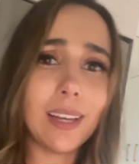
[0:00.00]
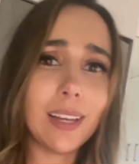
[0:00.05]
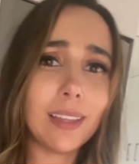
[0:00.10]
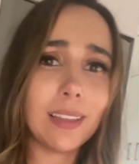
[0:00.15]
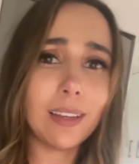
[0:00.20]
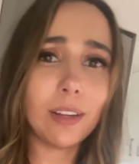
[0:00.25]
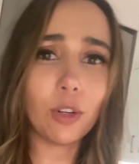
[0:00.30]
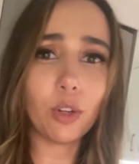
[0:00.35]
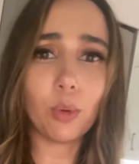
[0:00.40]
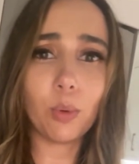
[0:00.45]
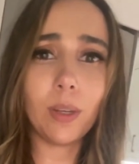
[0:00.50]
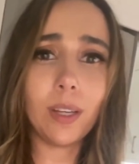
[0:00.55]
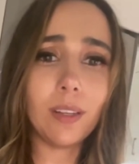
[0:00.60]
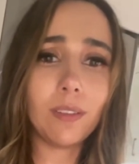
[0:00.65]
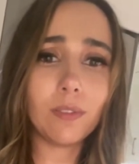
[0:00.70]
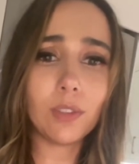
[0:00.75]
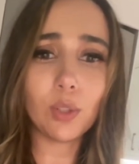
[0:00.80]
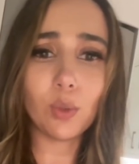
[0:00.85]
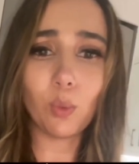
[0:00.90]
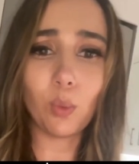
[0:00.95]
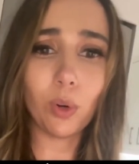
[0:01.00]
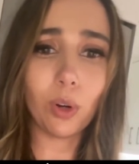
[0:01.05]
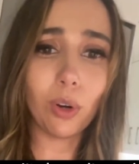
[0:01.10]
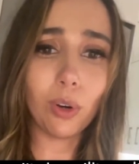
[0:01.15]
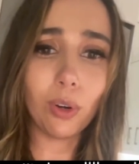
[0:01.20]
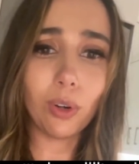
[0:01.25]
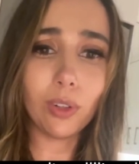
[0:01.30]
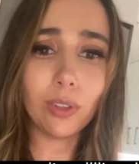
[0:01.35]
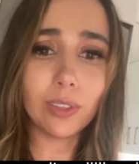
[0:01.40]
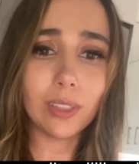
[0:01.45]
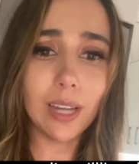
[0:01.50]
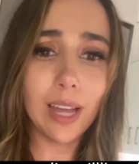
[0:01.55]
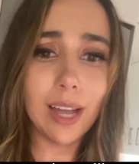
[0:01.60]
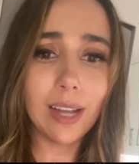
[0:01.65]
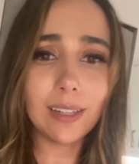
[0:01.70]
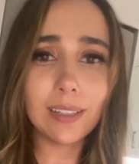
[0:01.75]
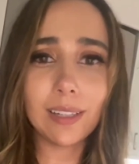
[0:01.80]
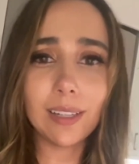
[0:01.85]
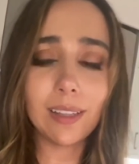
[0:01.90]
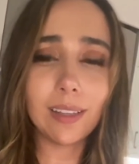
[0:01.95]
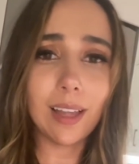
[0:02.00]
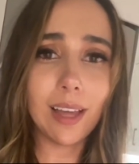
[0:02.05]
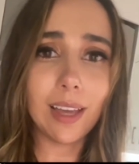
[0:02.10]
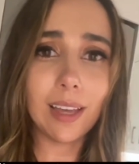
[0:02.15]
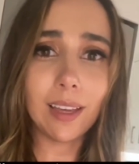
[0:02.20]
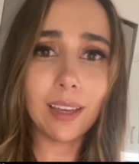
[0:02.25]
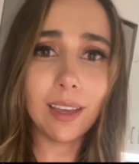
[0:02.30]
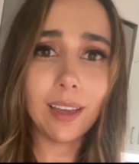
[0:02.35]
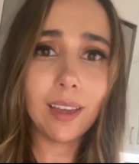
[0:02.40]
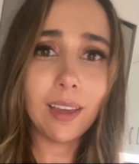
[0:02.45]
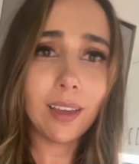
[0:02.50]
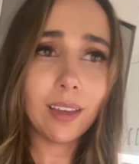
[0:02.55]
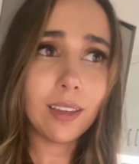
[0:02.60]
like they're queen of this world and acting like,